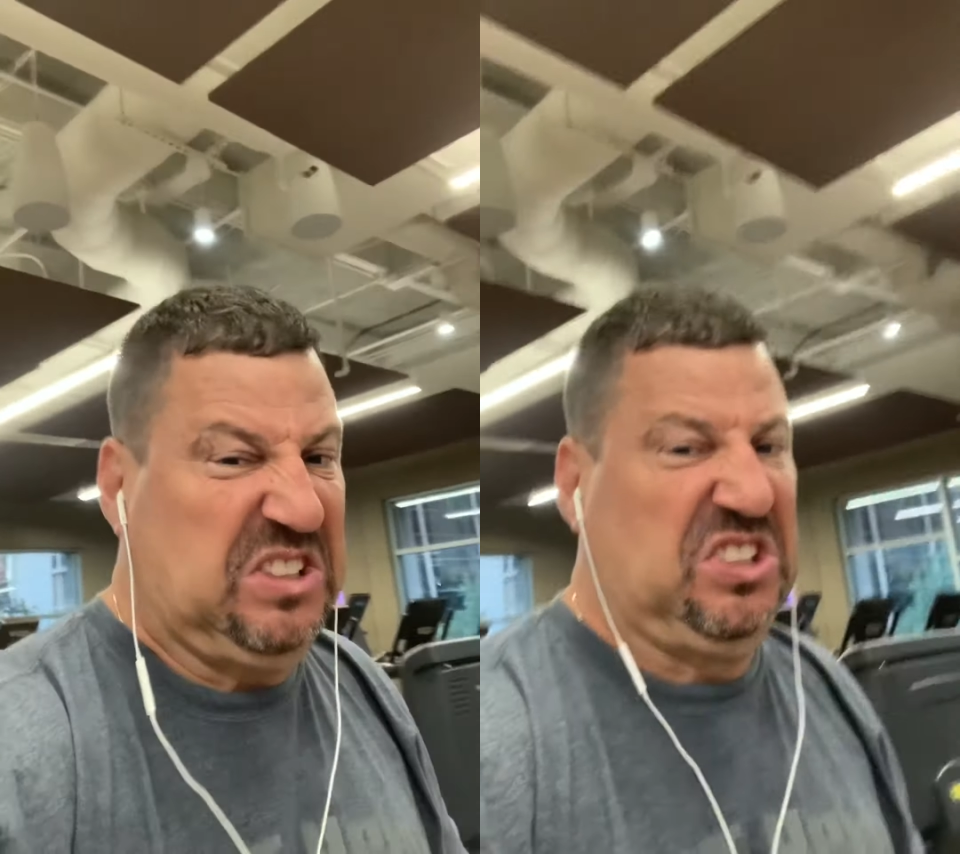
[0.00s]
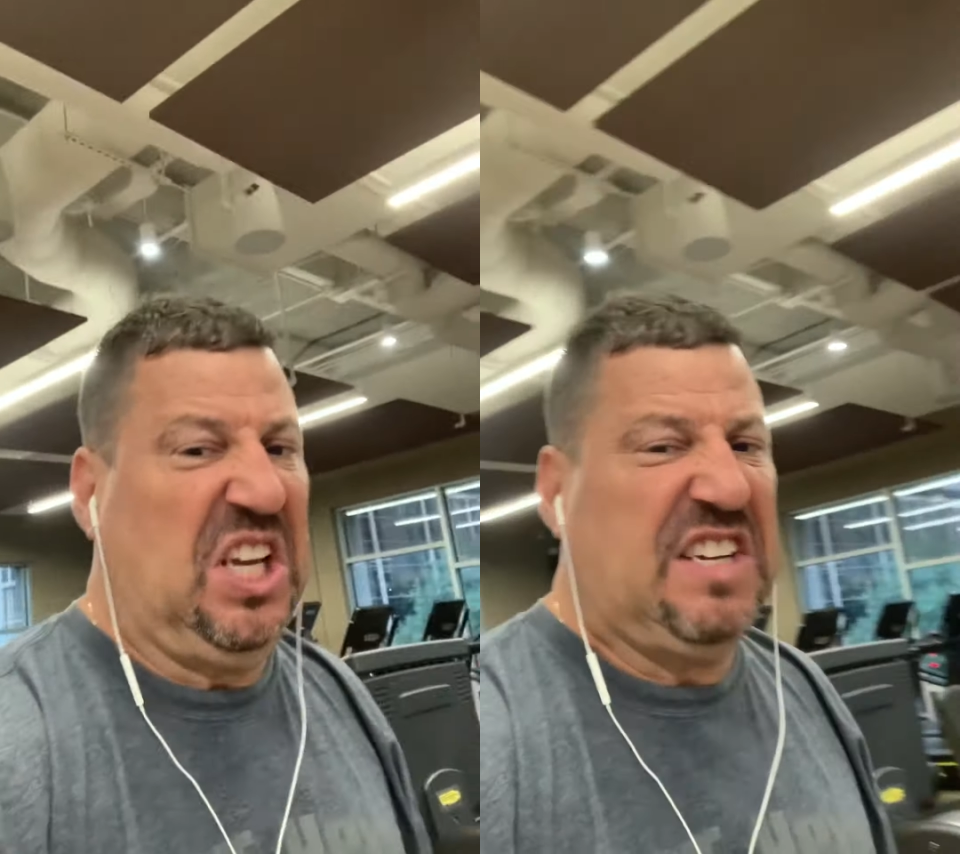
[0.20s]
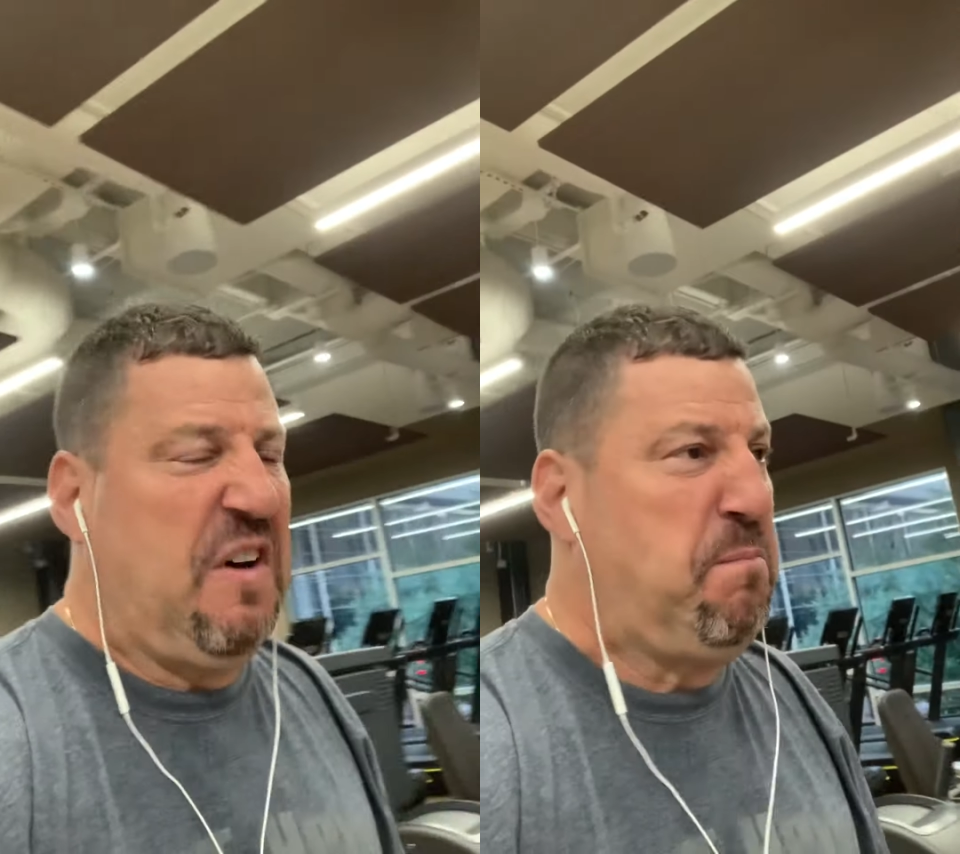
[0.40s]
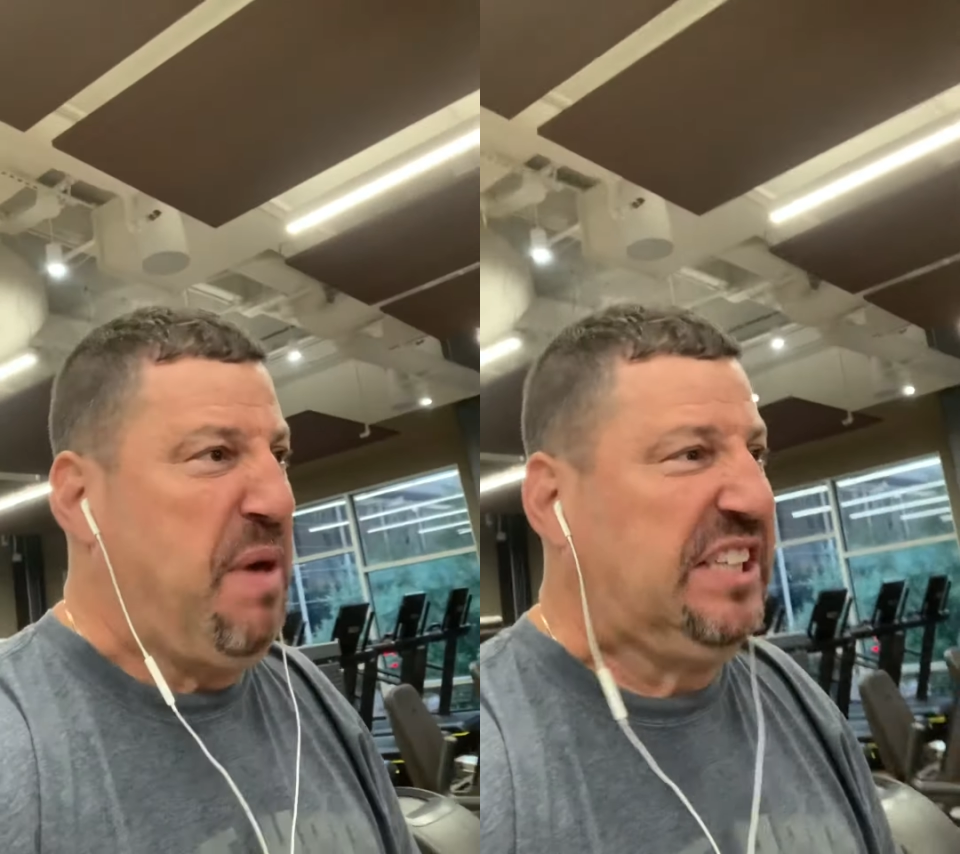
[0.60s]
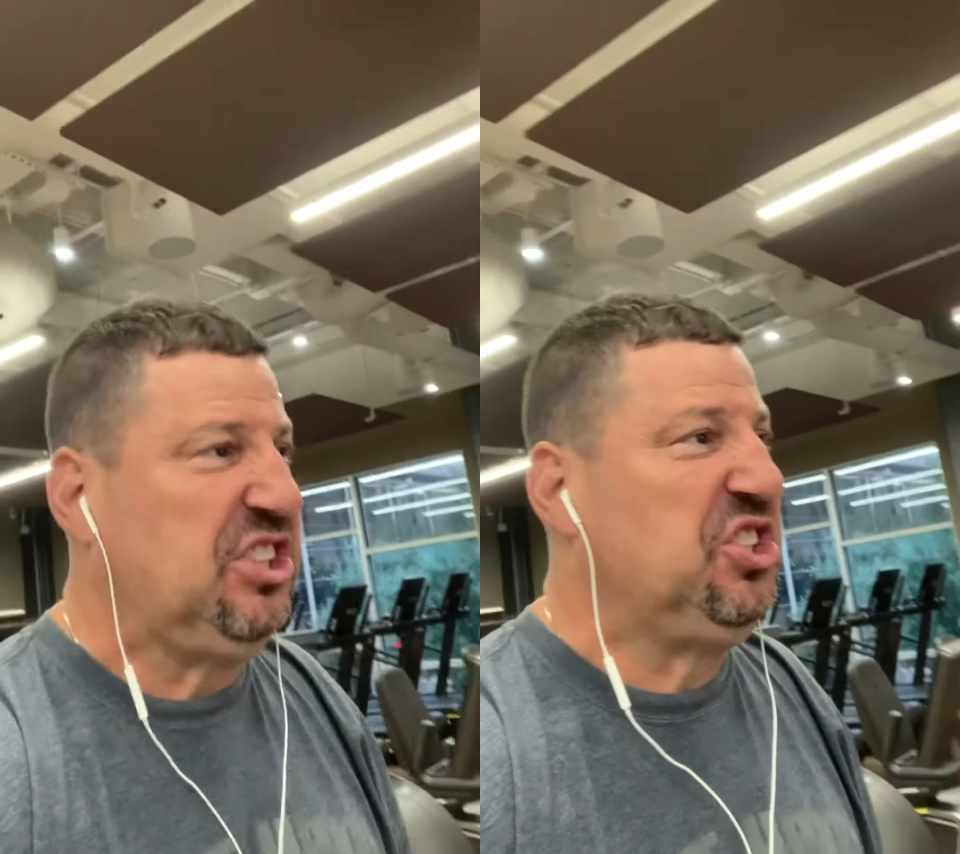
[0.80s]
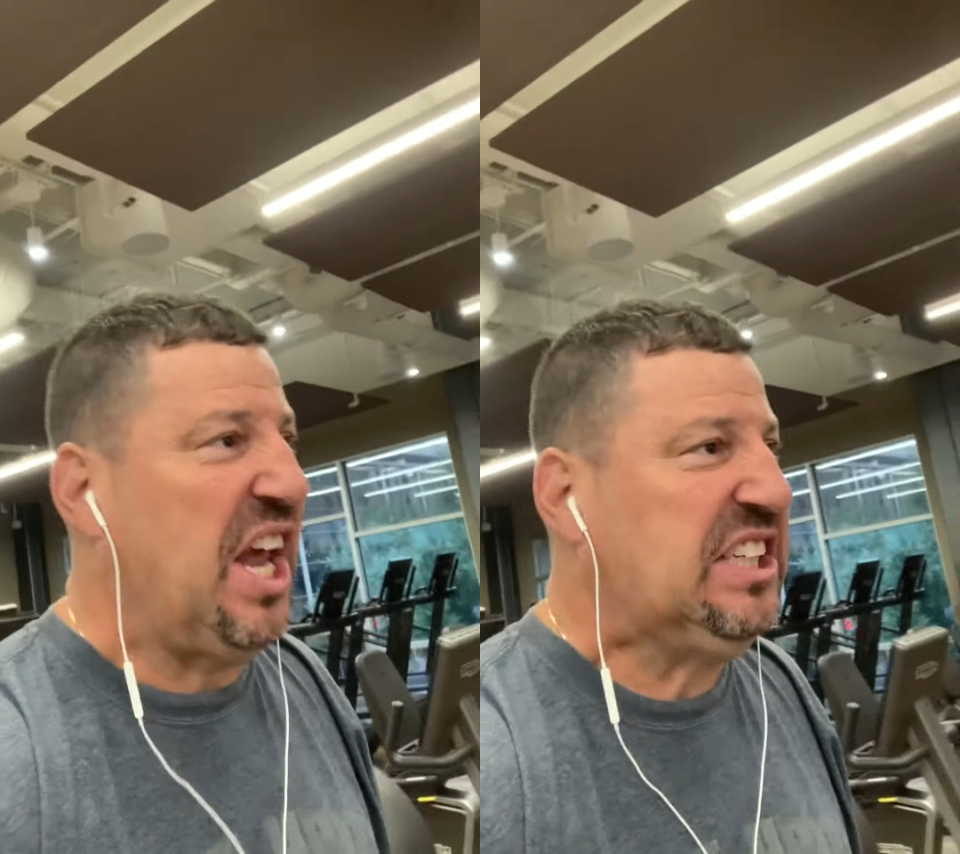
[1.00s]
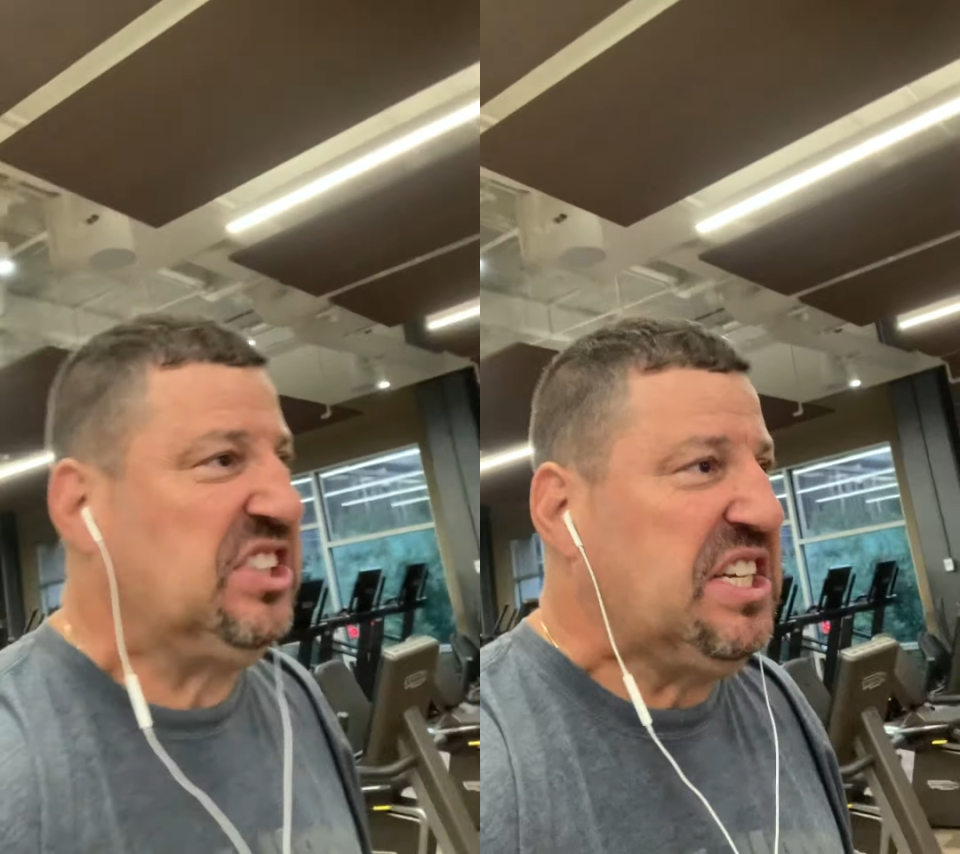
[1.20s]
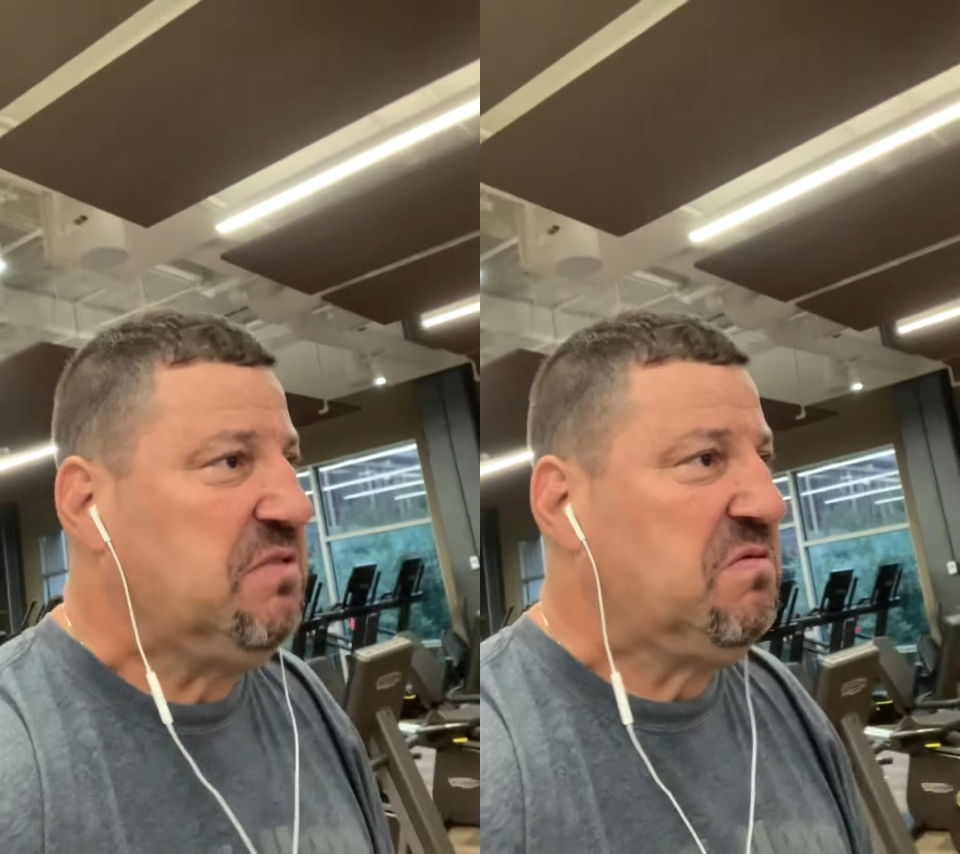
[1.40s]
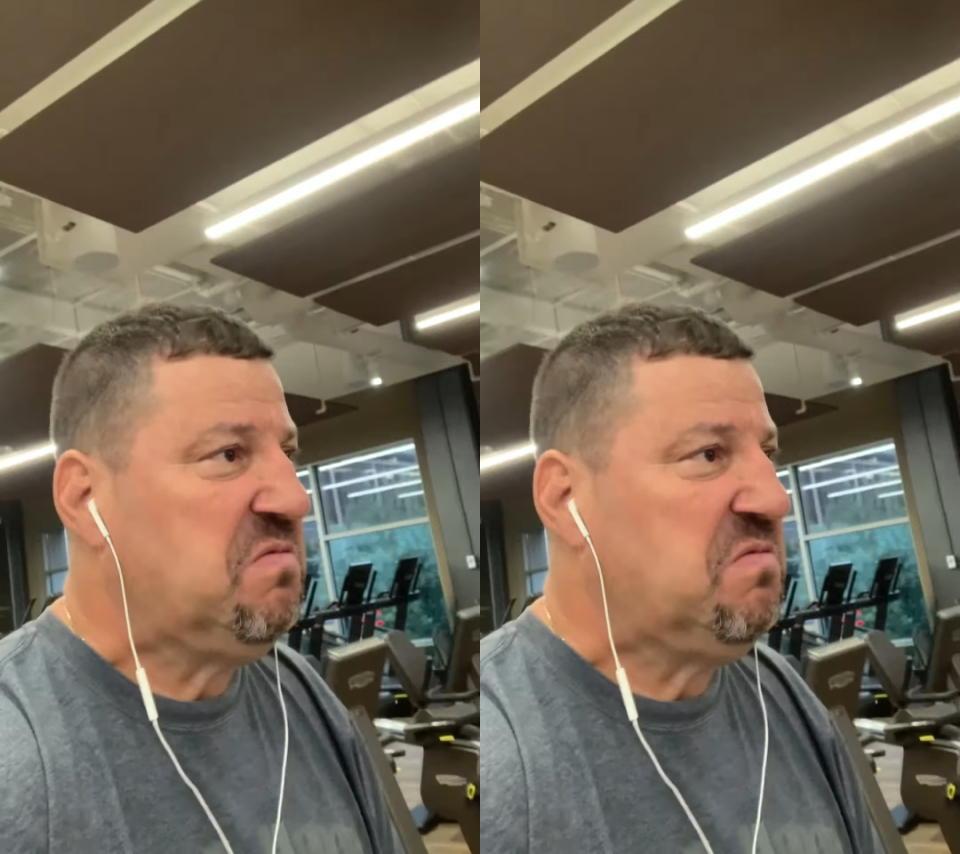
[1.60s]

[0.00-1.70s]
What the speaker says: son of a bitch, Jason,